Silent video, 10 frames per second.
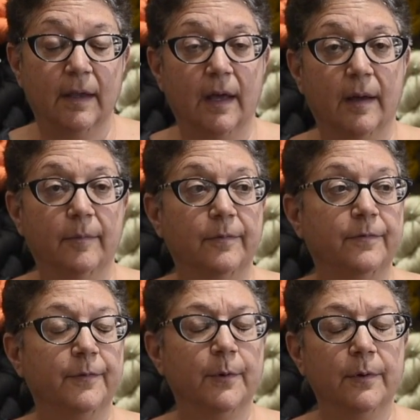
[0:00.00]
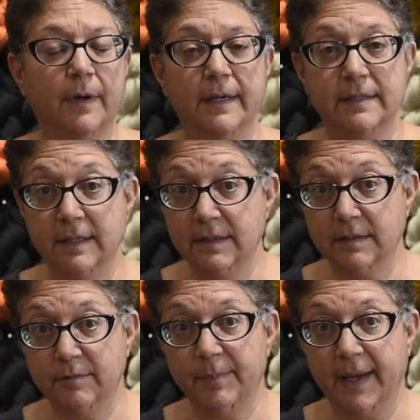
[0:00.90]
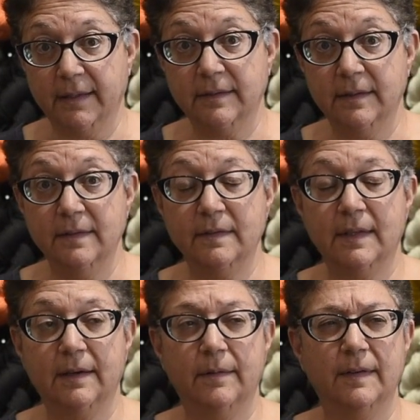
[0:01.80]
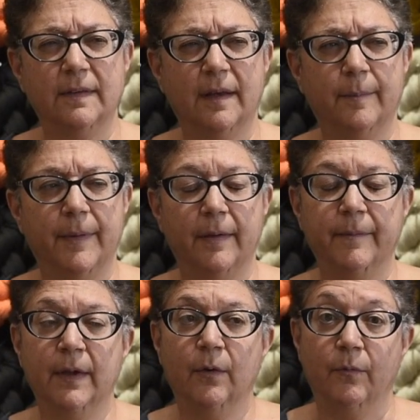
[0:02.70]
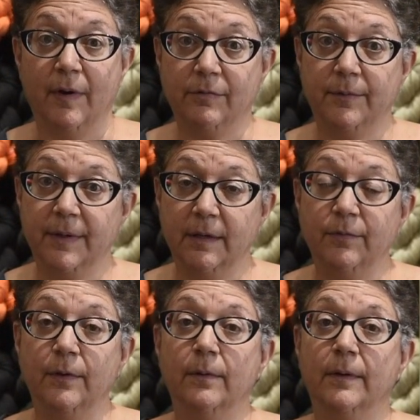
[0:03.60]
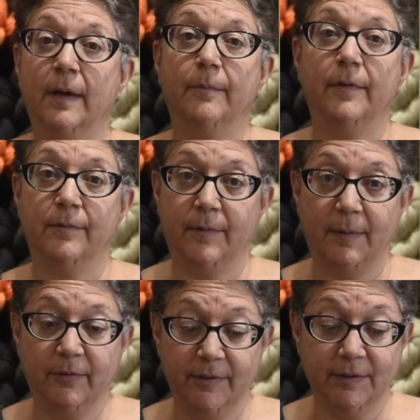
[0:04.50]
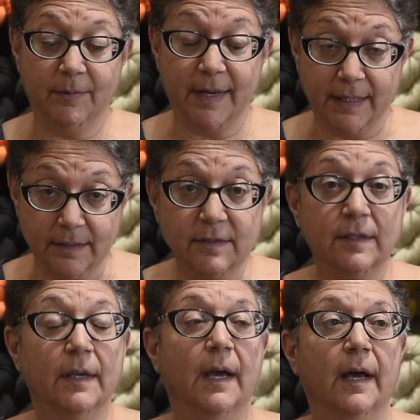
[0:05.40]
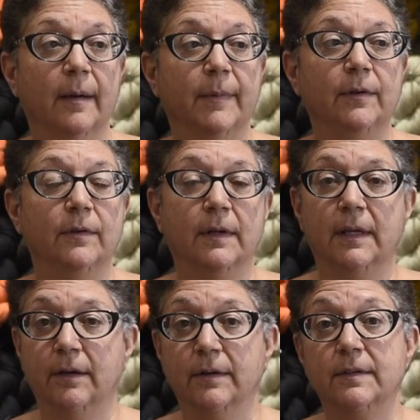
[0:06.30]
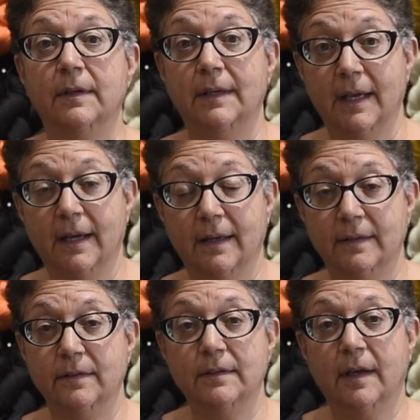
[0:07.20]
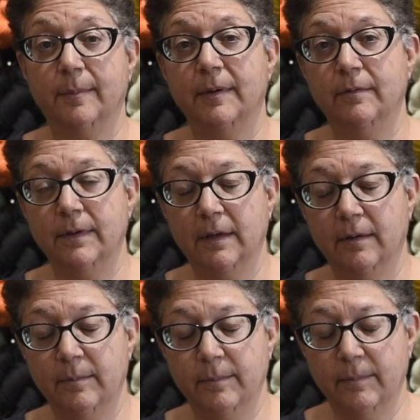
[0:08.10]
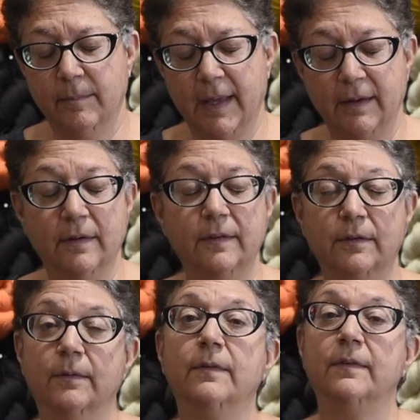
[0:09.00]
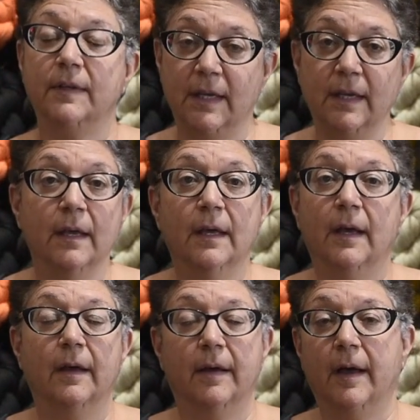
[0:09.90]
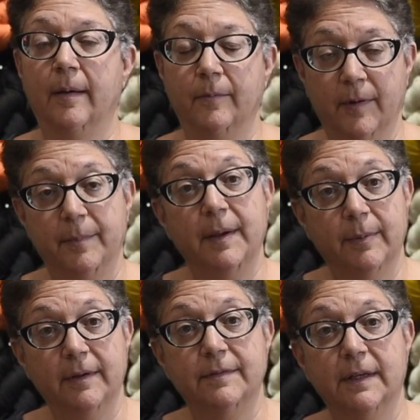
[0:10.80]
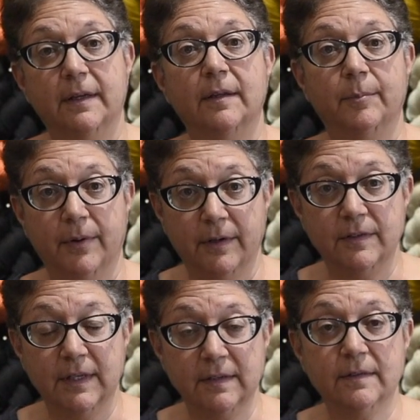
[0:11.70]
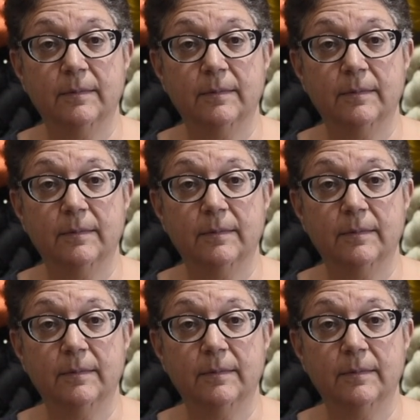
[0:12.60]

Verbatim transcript: Um, for ideas of patterns, there is um, Ravelry. If you look up the Ravelry range um, and you click onto yarns, you type in Fino Manos, you'll see um, what people have done in the projects and